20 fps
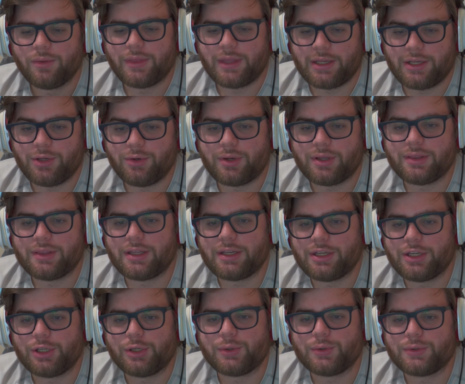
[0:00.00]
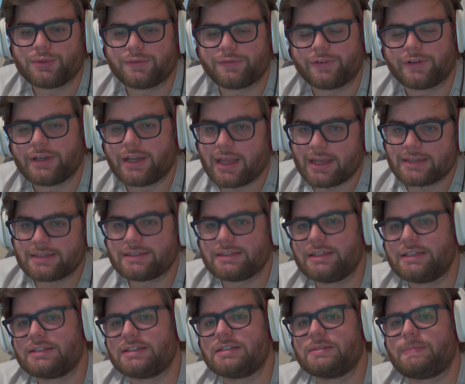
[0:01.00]
that you can then use for next
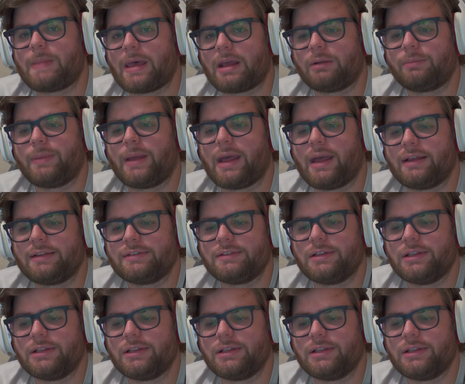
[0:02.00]
season's battle pass.